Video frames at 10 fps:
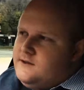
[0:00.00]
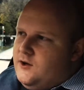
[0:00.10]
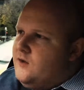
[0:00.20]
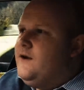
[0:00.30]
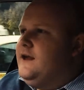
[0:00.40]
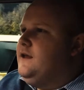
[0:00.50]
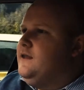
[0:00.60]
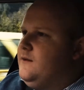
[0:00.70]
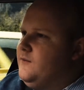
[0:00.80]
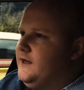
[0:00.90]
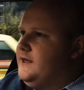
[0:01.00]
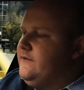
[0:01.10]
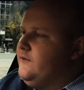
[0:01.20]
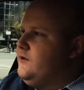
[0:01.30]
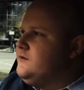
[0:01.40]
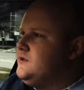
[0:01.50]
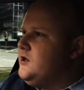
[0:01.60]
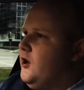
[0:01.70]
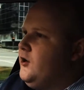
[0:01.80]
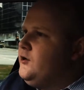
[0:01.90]
a nerve-wracking thing being interviewed,
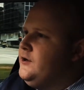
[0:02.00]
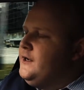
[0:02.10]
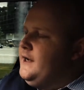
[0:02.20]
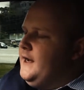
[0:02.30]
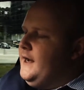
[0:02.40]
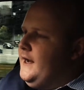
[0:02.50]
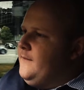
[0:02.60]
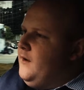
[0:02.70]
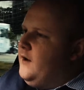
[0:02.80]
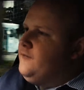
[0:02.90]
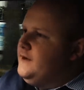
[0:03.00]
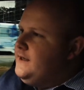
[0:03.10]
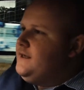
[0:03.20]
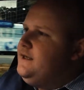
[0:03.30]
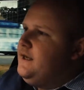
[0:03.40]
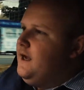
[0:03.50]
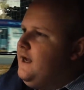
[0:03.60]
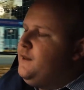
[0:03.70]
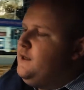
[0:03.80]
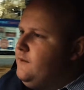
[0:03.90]
so I really
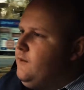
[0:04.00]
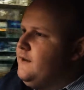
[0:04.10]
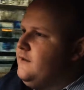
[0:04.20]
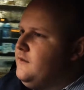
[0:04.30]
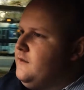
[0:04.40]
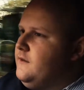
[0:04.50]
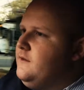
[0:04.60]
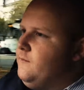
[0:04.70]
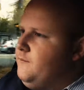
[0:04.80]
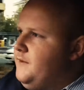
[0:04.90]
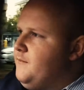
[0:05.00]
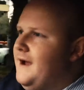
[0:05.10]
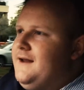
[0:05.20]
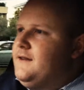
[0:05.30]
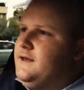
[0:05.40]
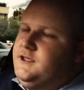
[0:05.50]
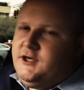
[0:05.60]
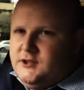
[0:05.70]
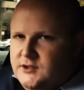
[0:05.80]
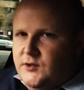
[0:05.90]
think one of the main things you
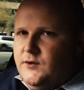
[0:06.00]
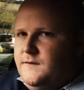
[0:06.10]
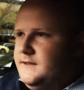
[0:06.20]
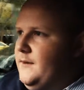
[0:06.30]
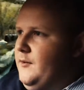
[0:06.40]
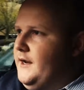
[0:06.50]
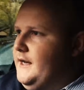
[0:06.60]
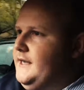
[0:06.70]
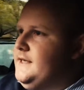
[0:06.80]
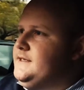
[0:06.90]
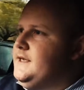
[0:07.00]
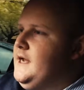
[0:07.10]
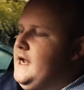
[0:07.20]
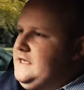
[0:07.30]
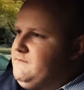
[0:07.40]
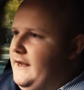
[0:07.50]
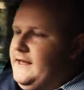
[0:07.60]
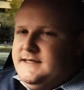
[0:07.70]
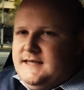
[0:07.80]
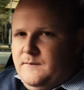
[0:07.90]
can do for someone is make
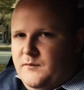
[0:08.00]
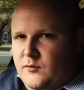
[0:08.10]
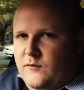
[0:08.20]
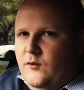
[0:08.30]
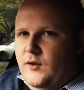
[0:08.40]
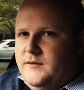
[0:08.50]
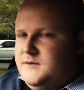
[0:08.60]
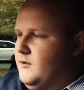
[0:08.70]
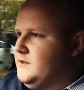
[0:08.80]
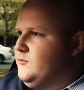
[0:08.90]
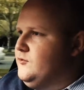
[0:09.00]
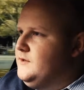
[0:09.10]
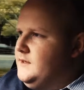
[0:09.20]
it as comfortable for them as possible.